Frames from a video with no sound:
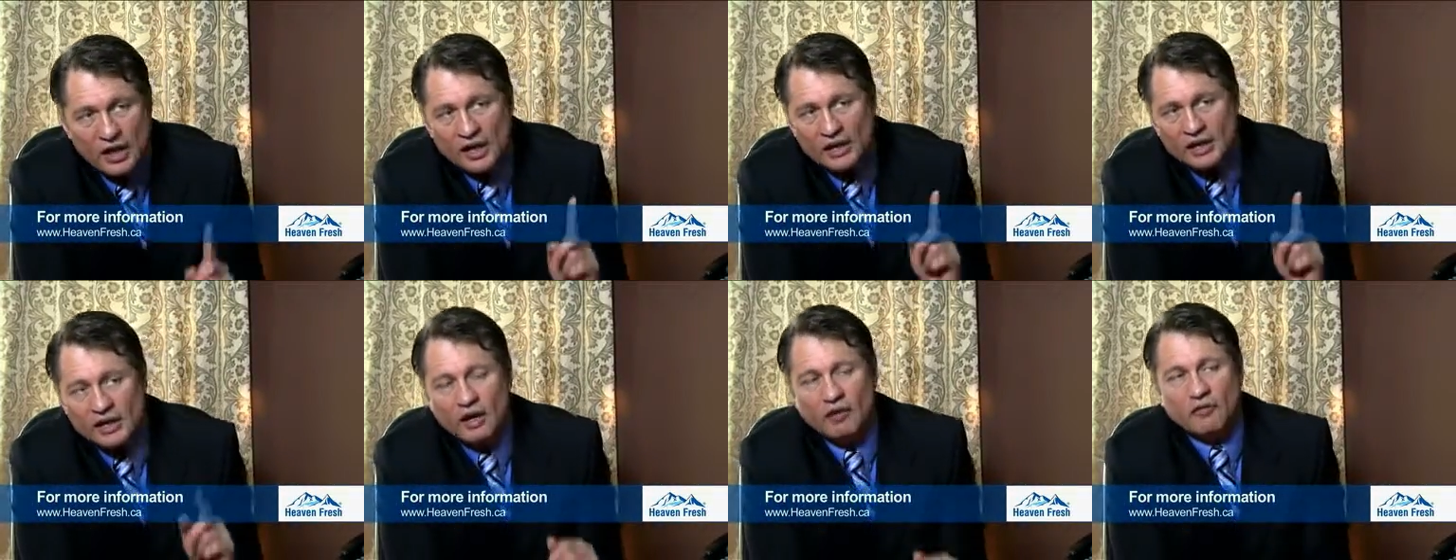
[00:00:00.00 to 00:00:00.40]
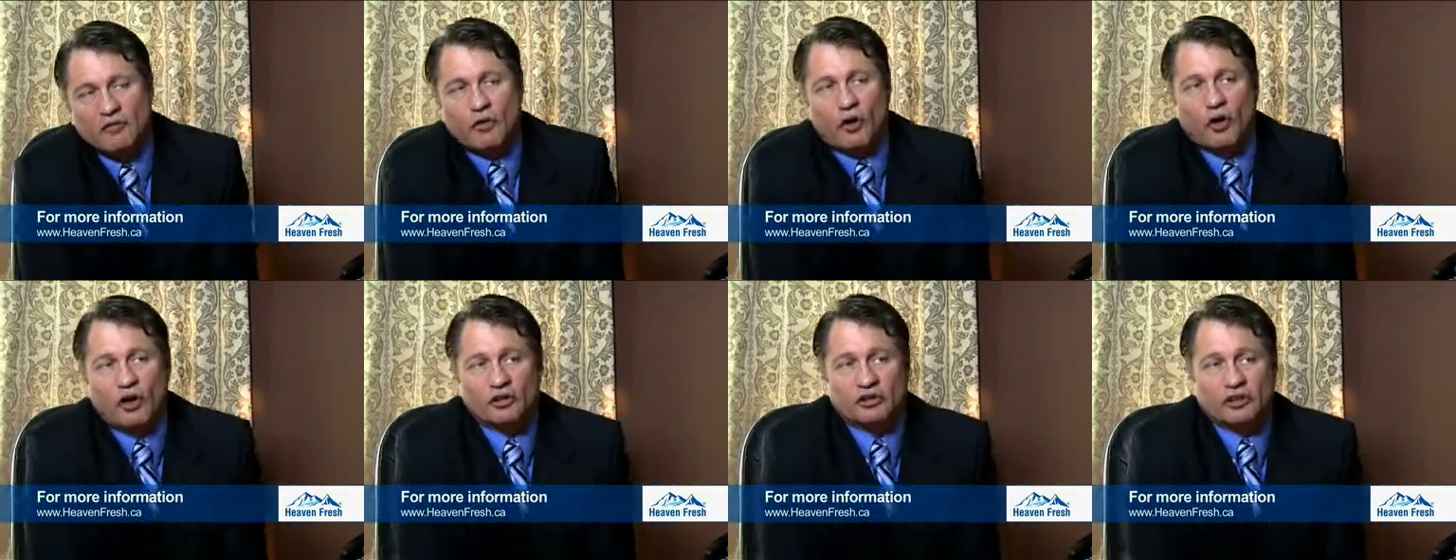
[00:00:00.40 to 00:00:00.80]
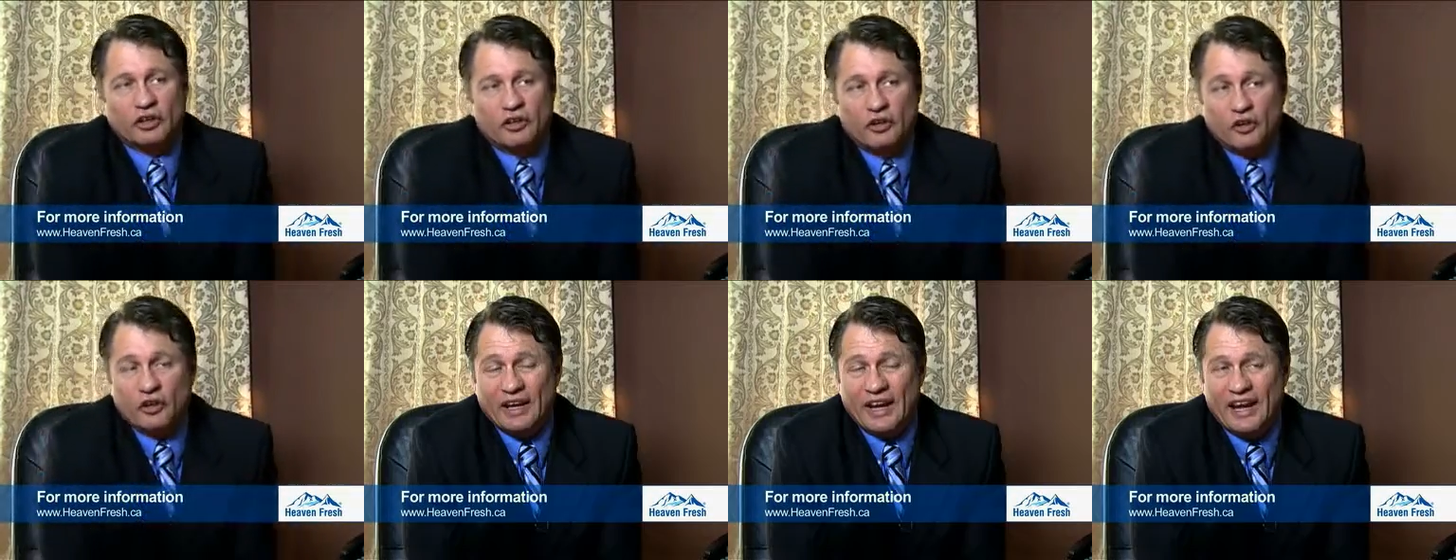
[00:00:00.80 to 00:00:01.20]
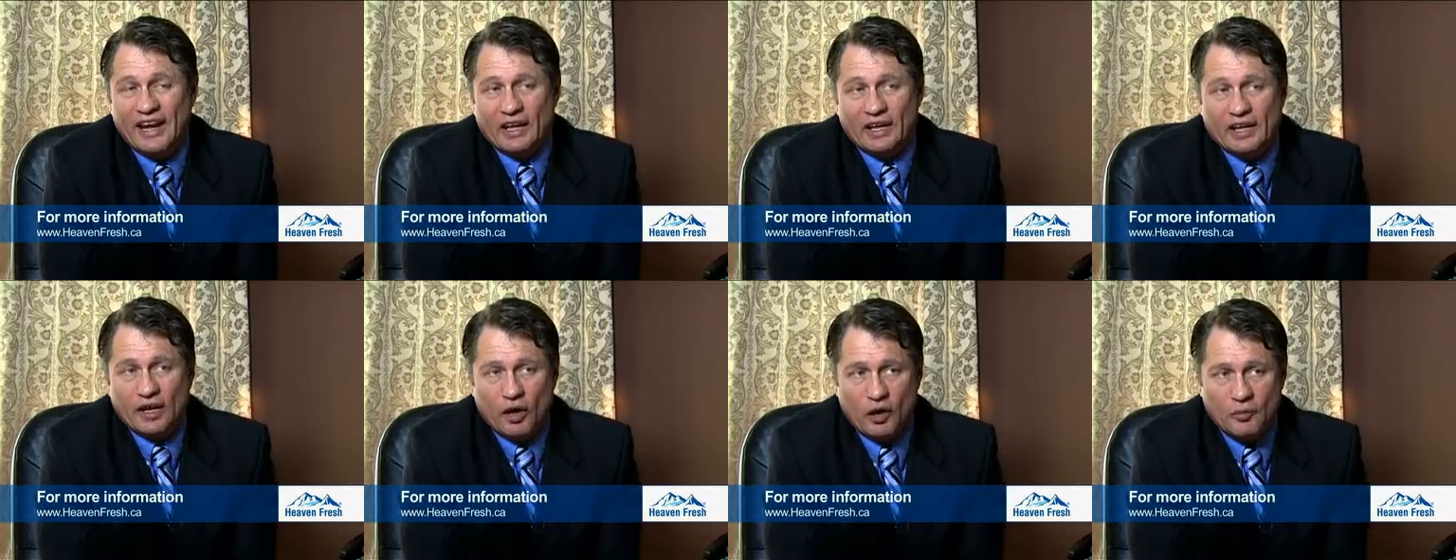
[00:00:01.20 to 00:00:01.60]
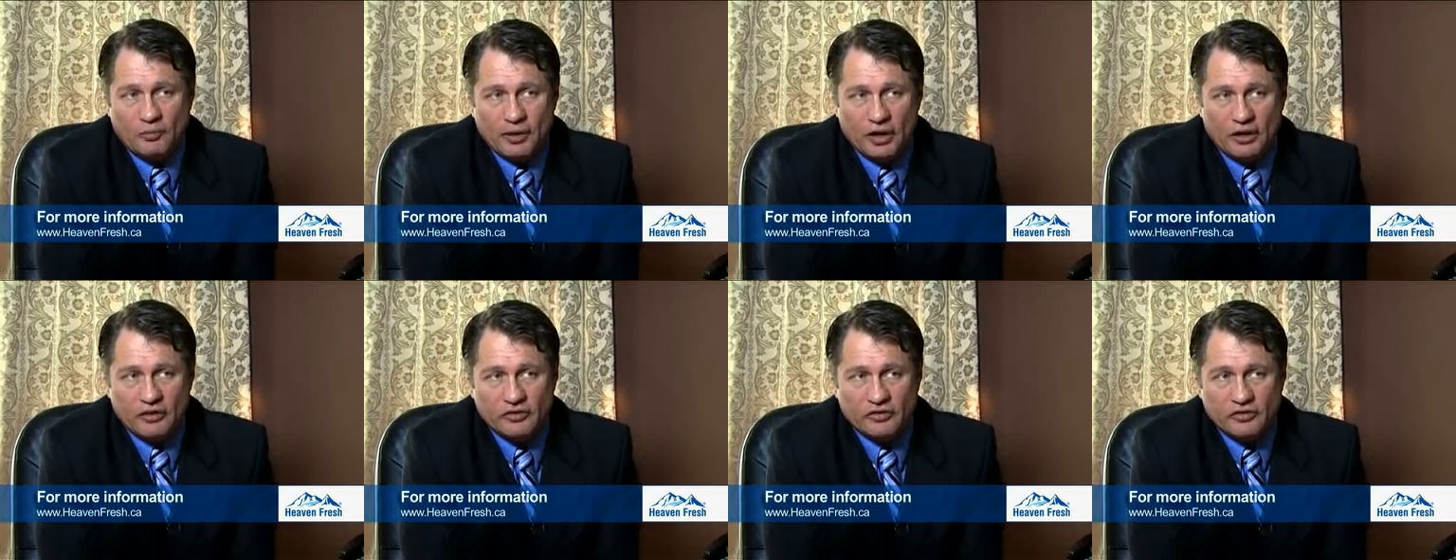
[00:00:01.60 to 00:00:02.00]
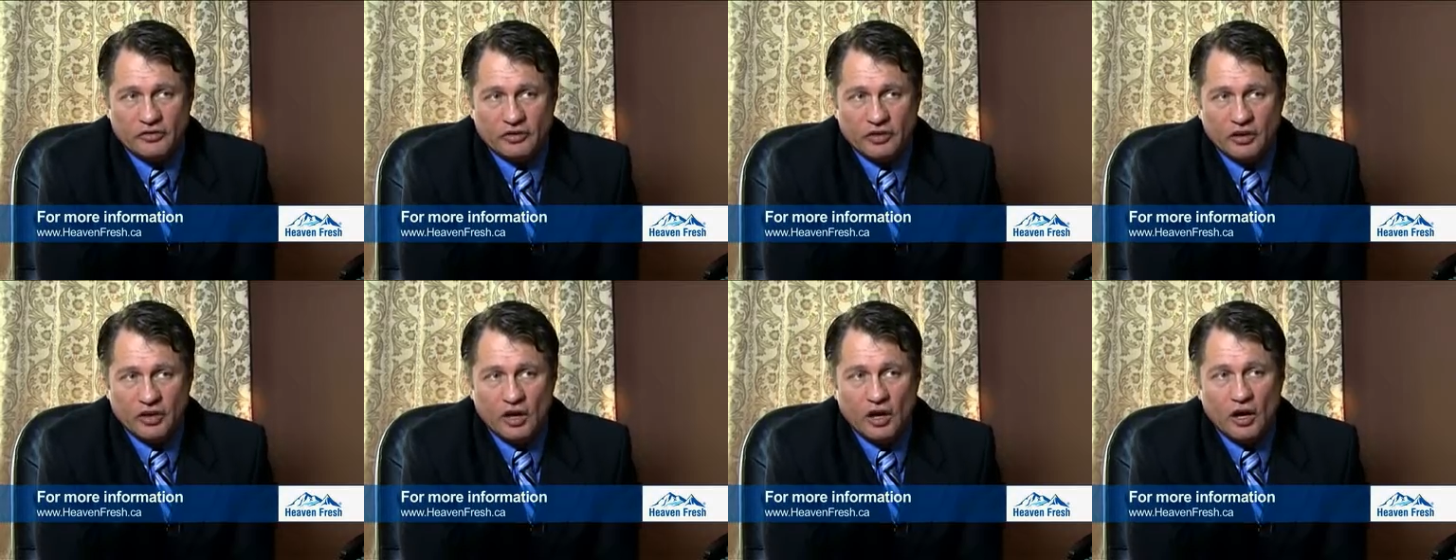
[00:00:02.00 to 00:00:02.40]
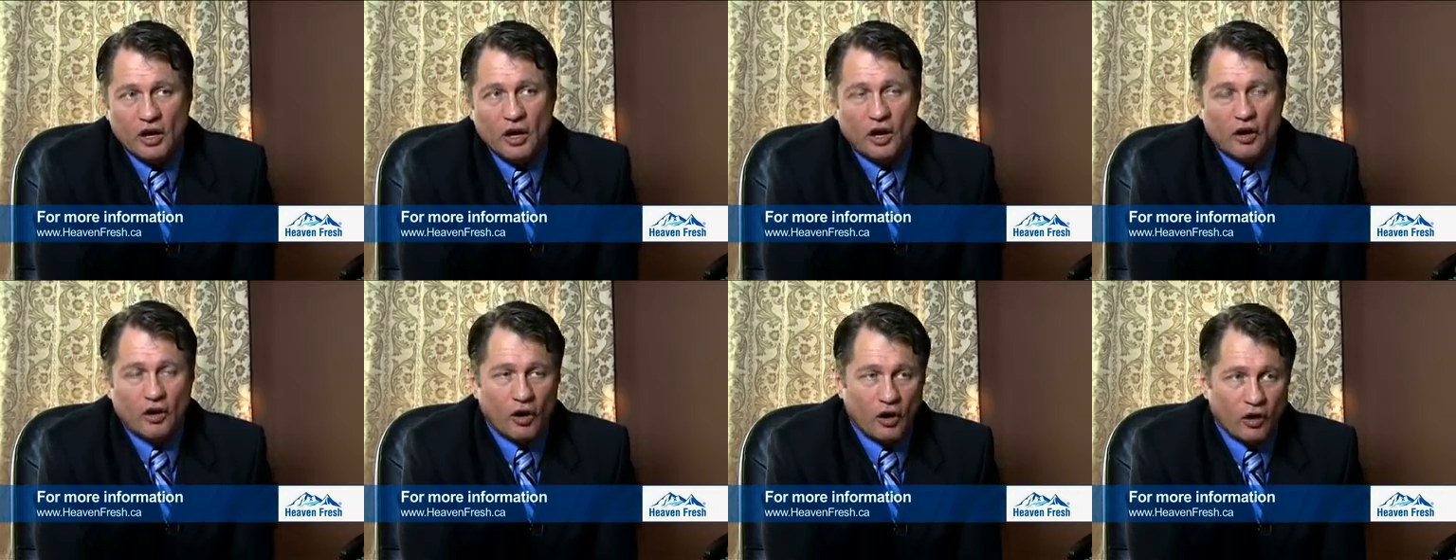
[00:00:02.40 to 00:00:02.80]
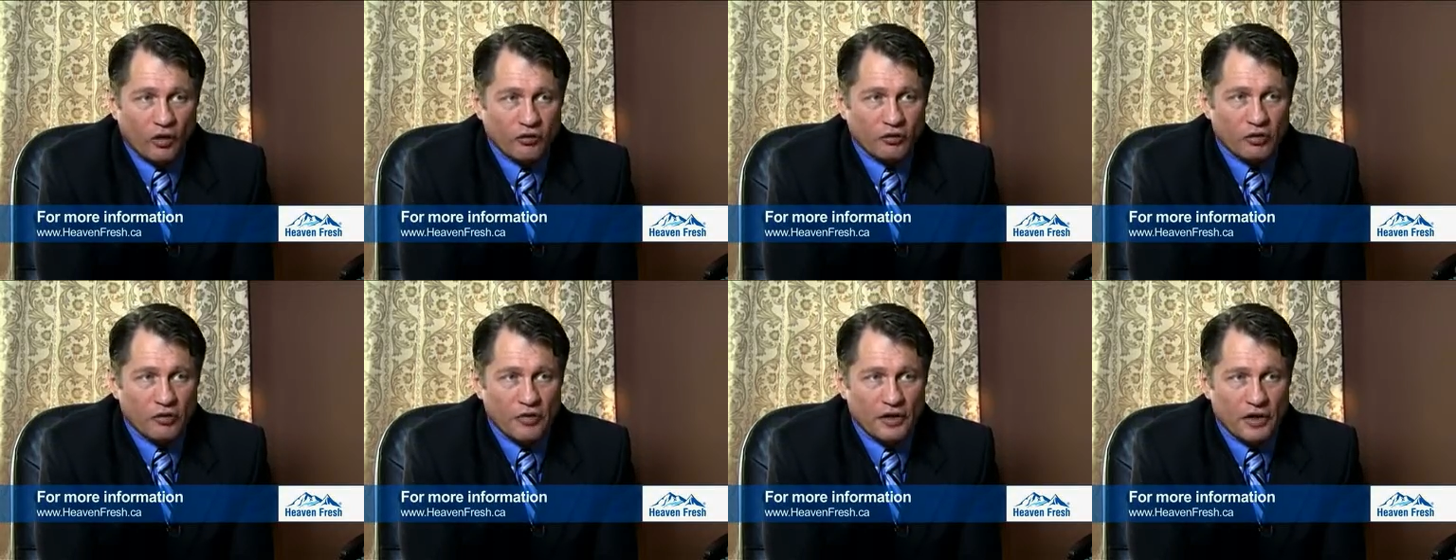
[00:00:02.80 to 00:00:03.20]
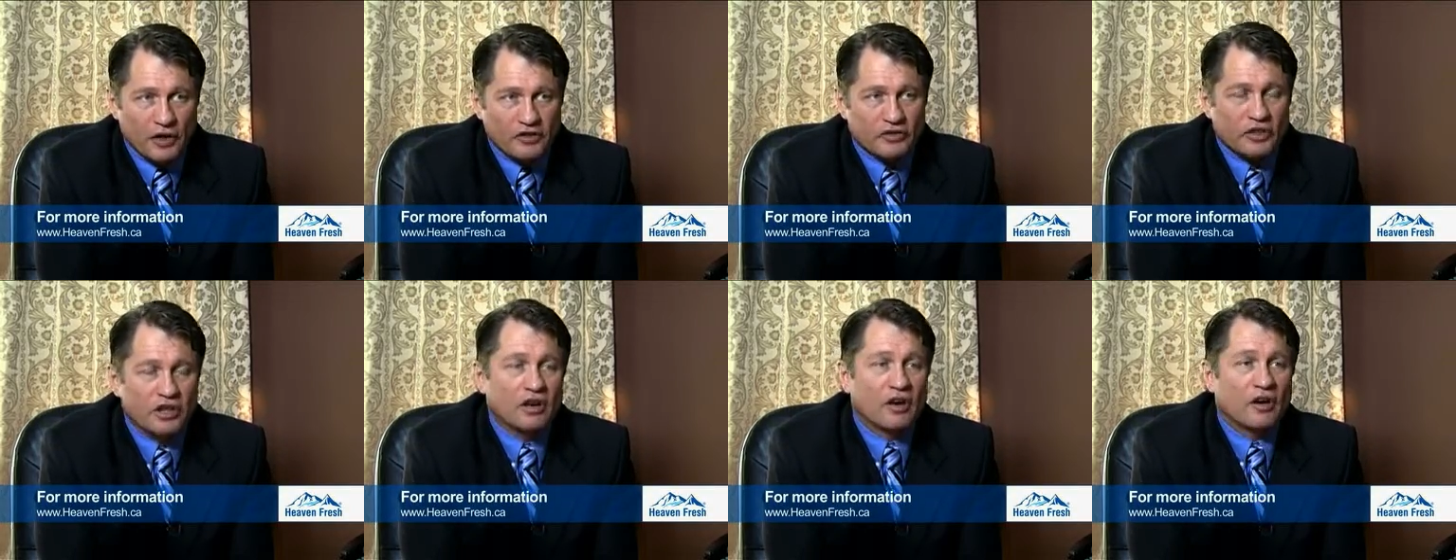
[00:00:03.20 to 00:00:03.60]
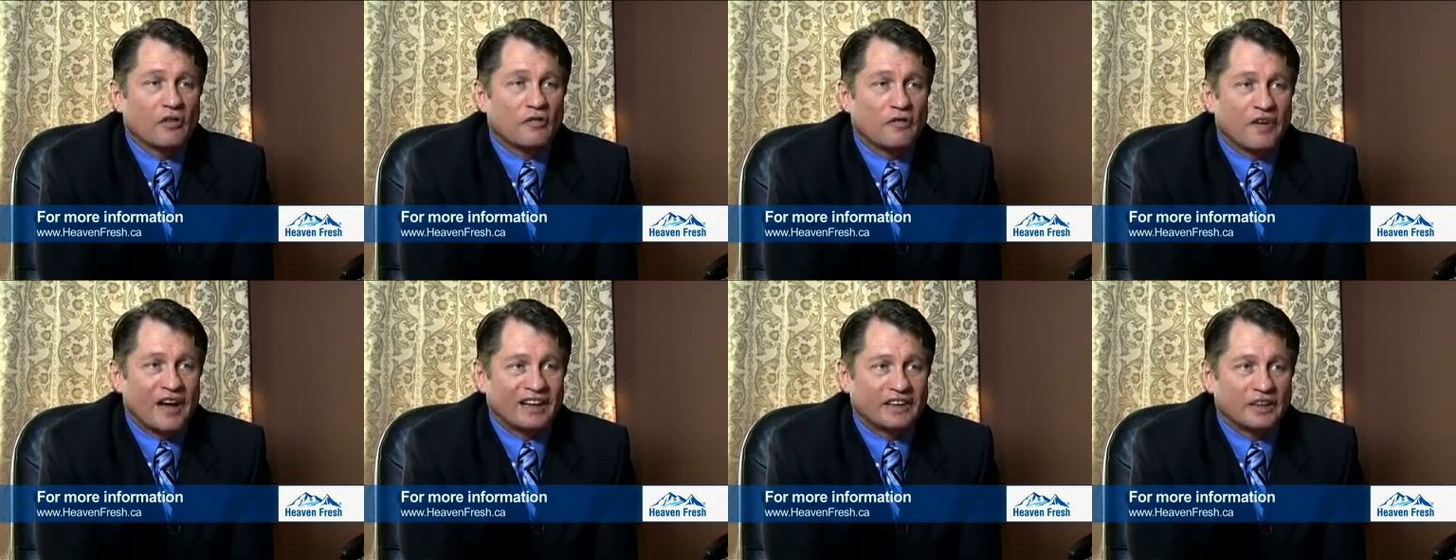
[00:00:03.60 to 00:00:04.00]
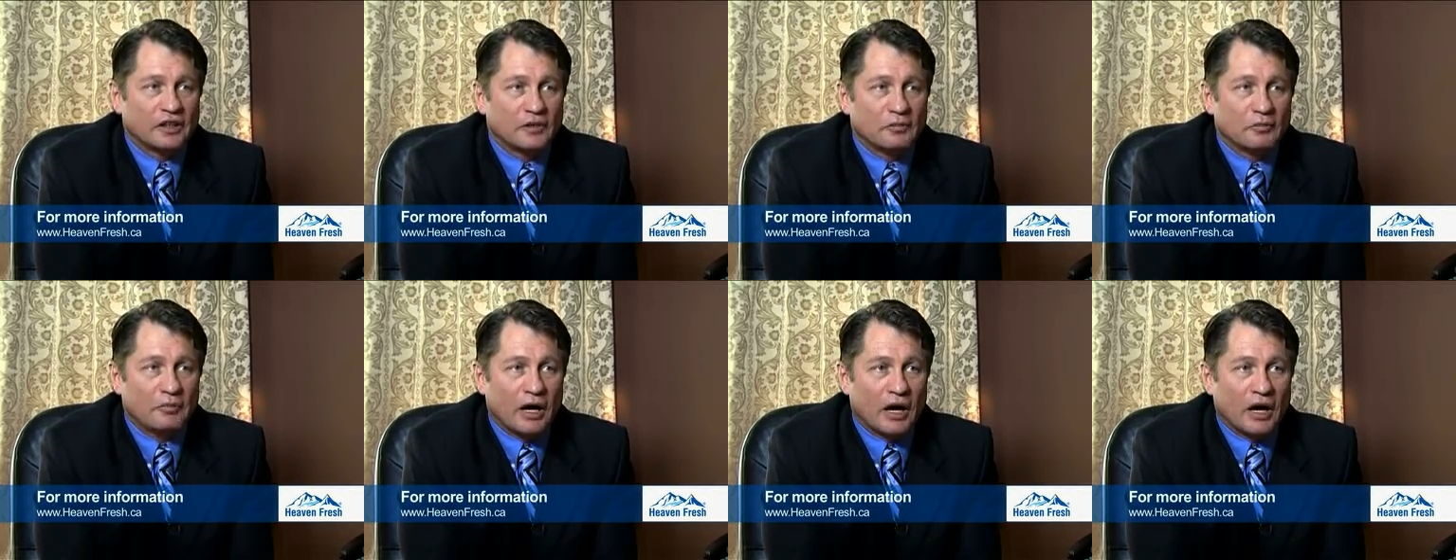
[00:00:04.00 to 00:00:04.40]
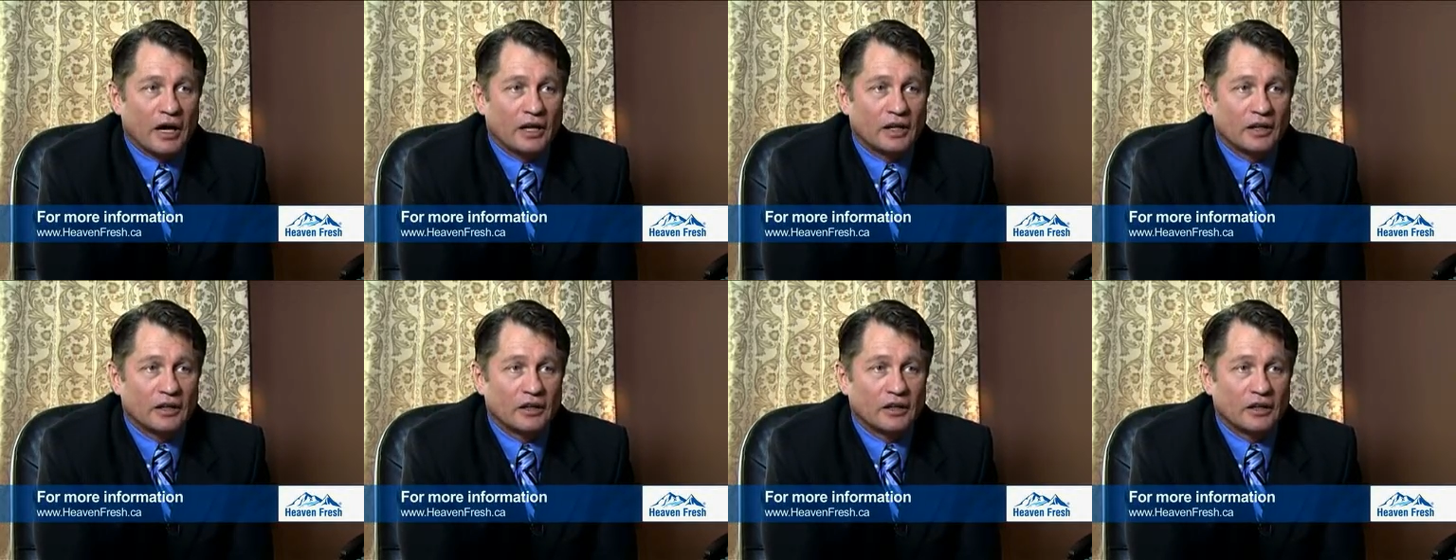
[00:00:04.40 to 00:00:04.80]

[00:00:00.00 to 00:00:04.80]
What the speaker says: Now, volatile organic compounds are also things that are affected by